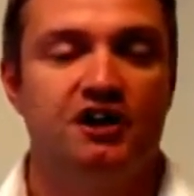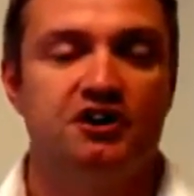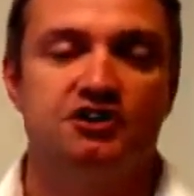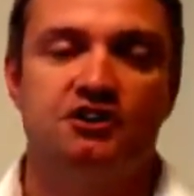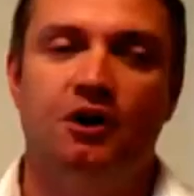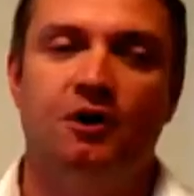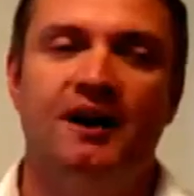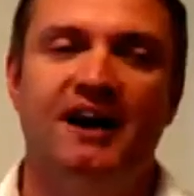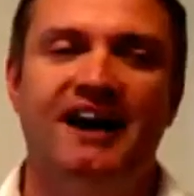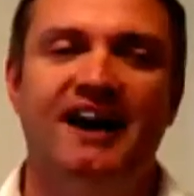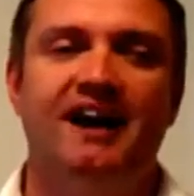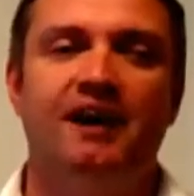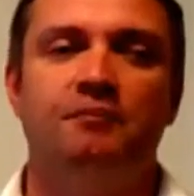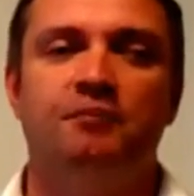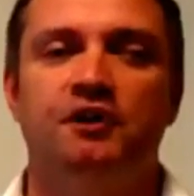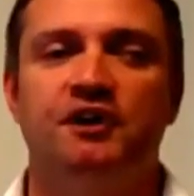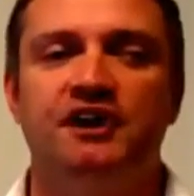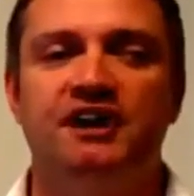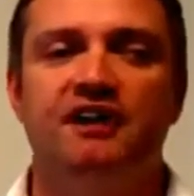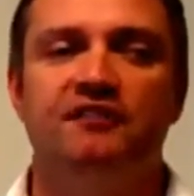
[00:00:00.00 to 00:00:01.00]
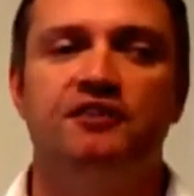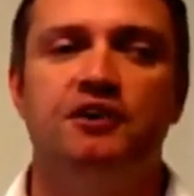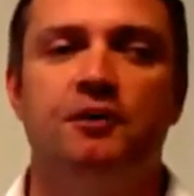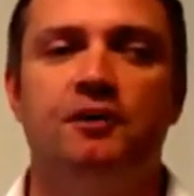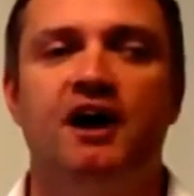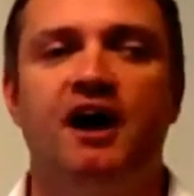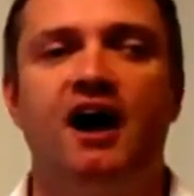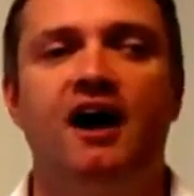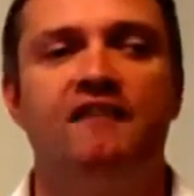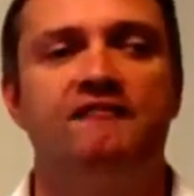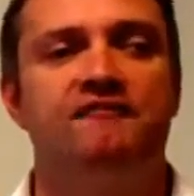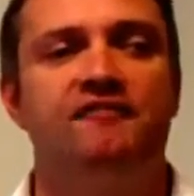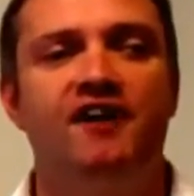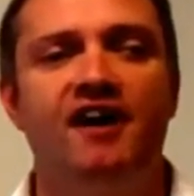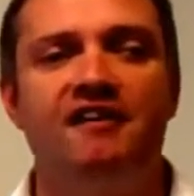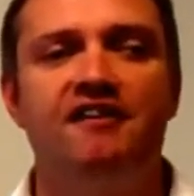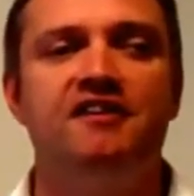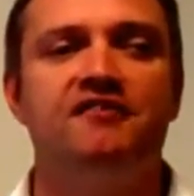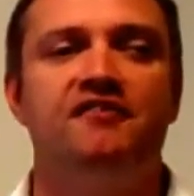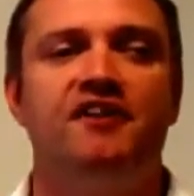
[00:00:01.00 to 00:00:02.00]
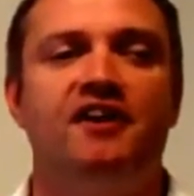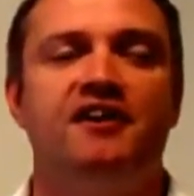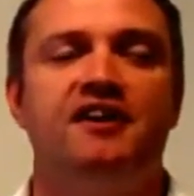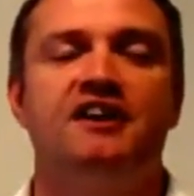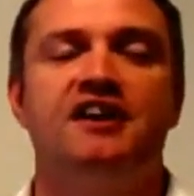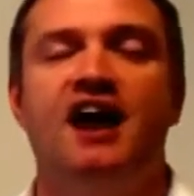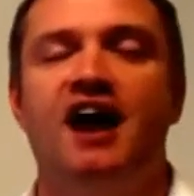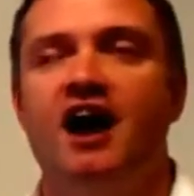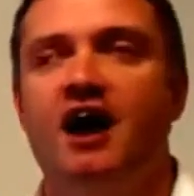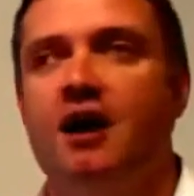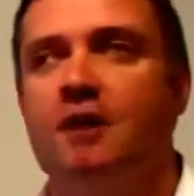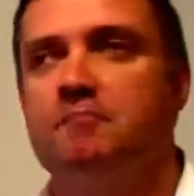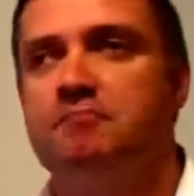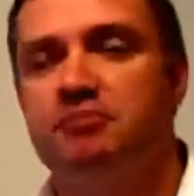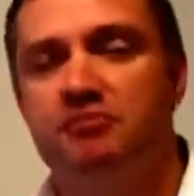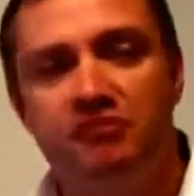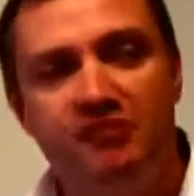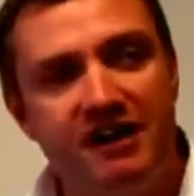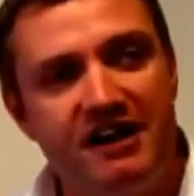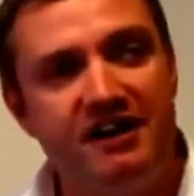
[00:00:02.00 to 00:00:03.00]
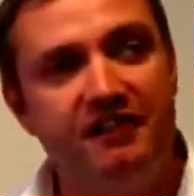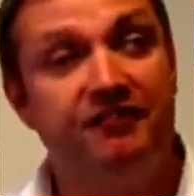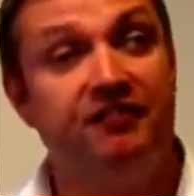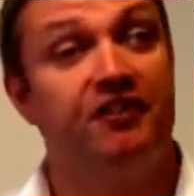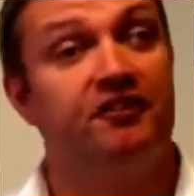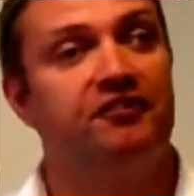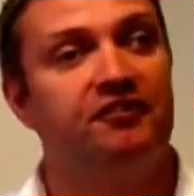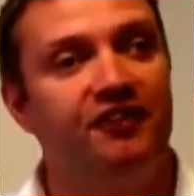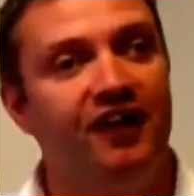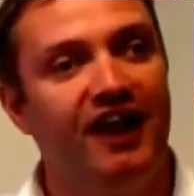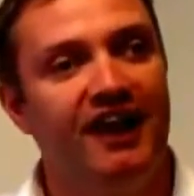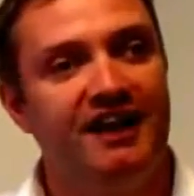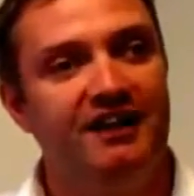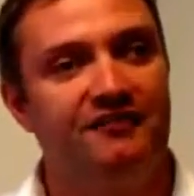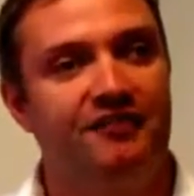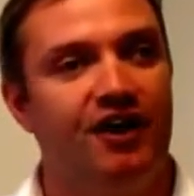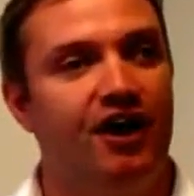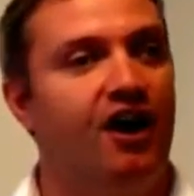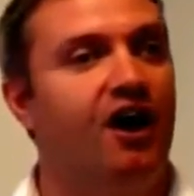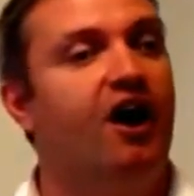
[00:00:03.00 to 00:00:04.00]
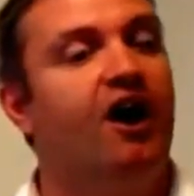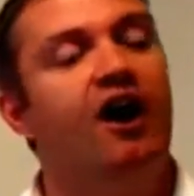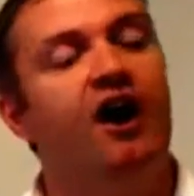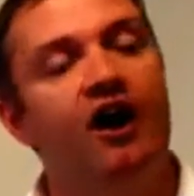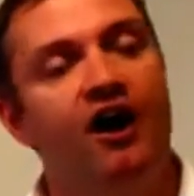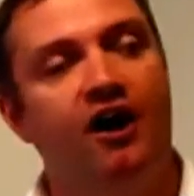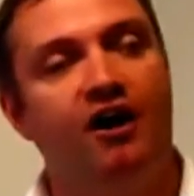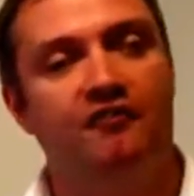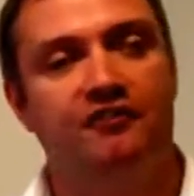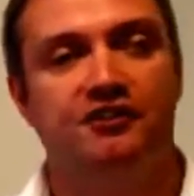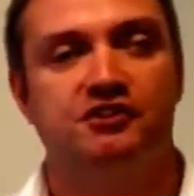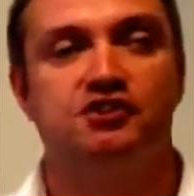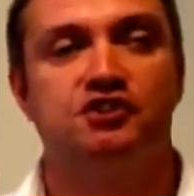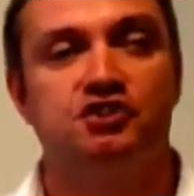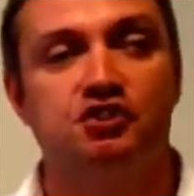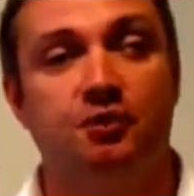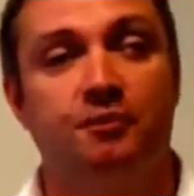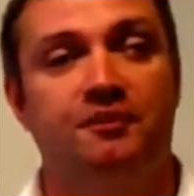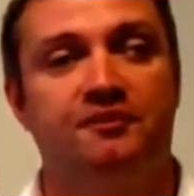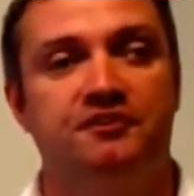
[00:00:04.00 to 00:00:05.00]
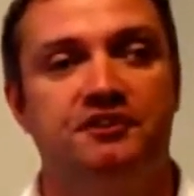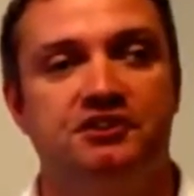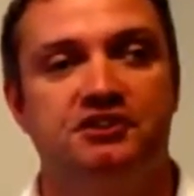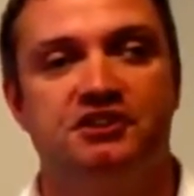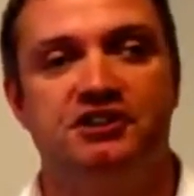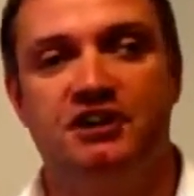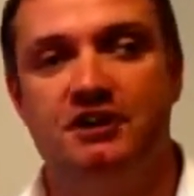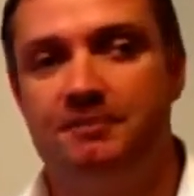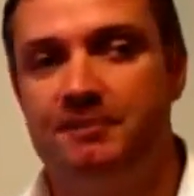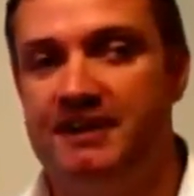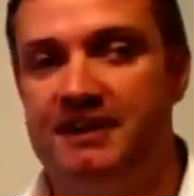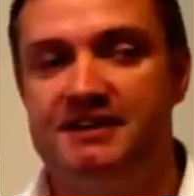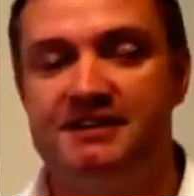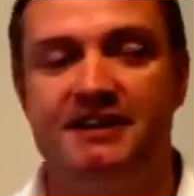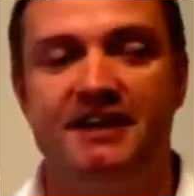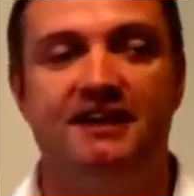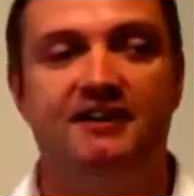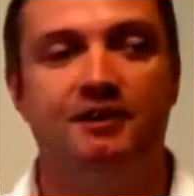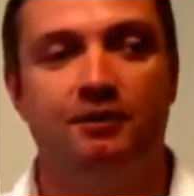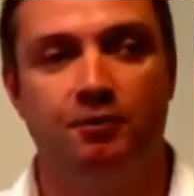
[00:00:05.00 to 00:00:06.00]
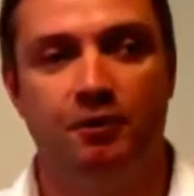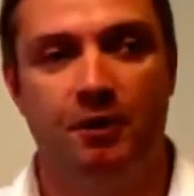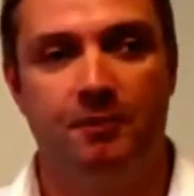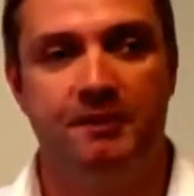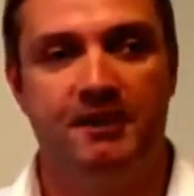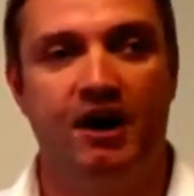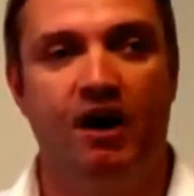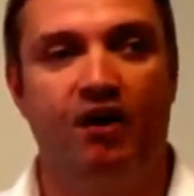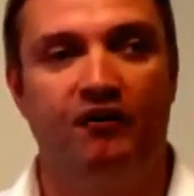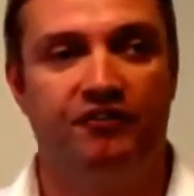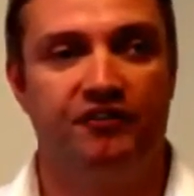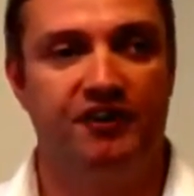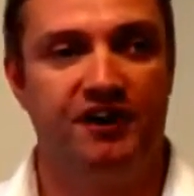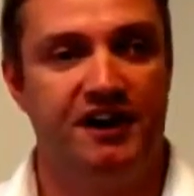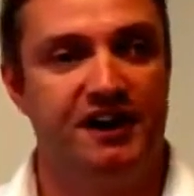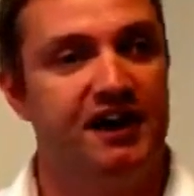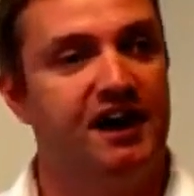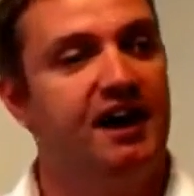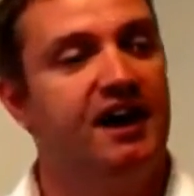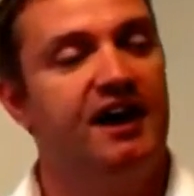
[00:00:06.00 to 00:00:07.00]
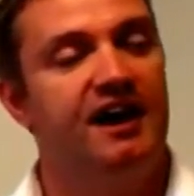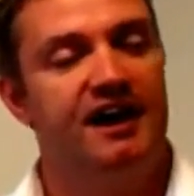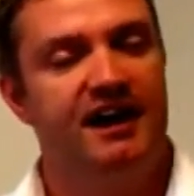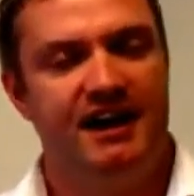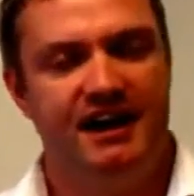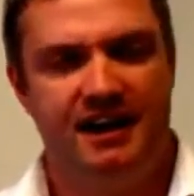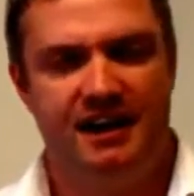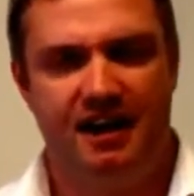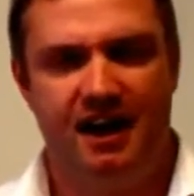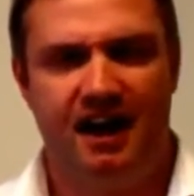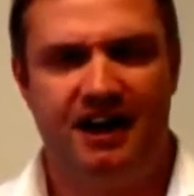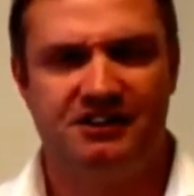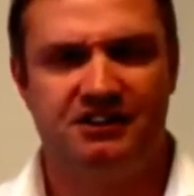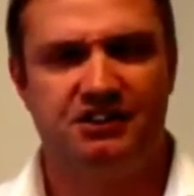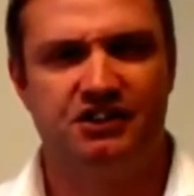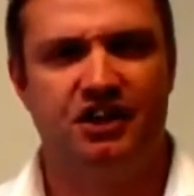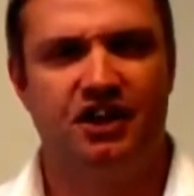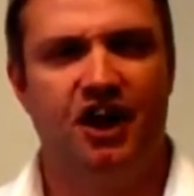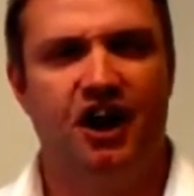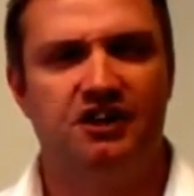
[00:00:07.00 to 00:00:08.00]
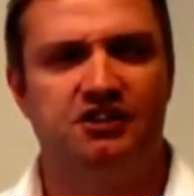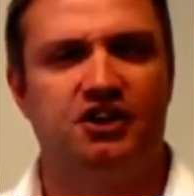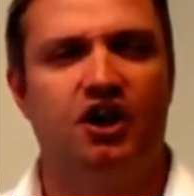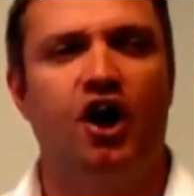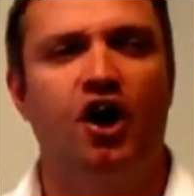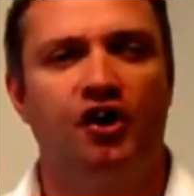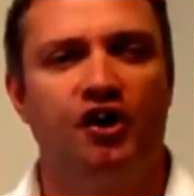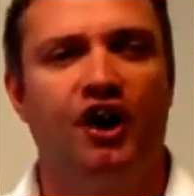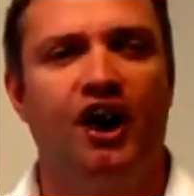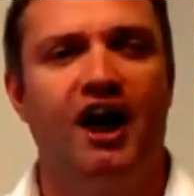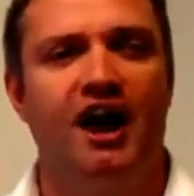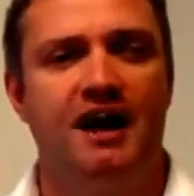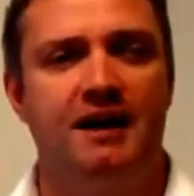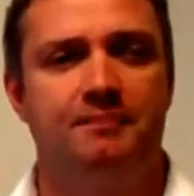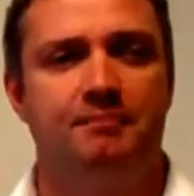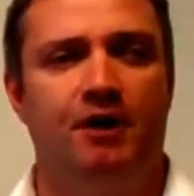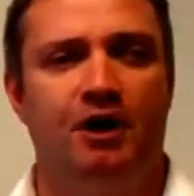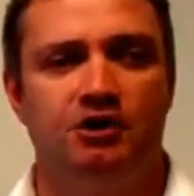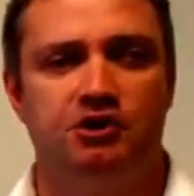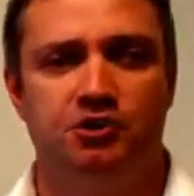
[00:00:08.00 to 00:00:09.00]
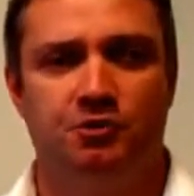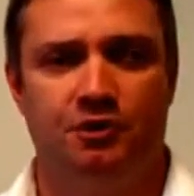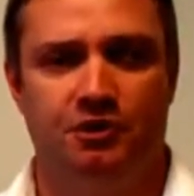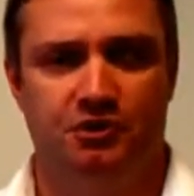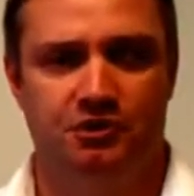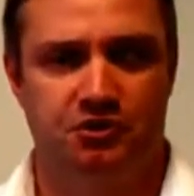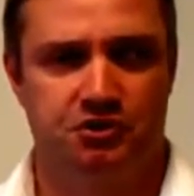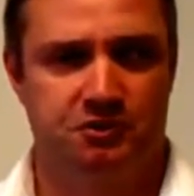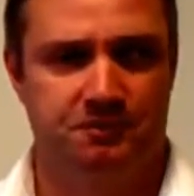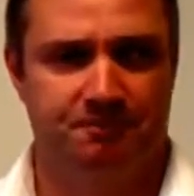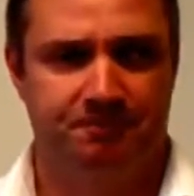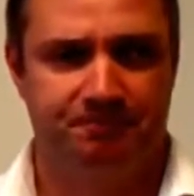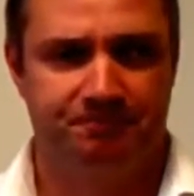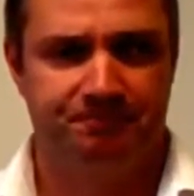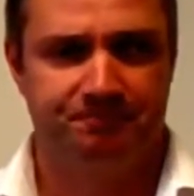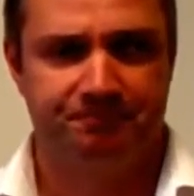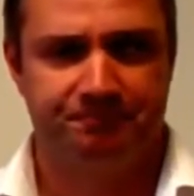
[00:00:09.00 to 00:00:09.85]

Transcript: So here I'm going to give you a very, very brief flavour of some of the CPD that we'll be offering as online modules.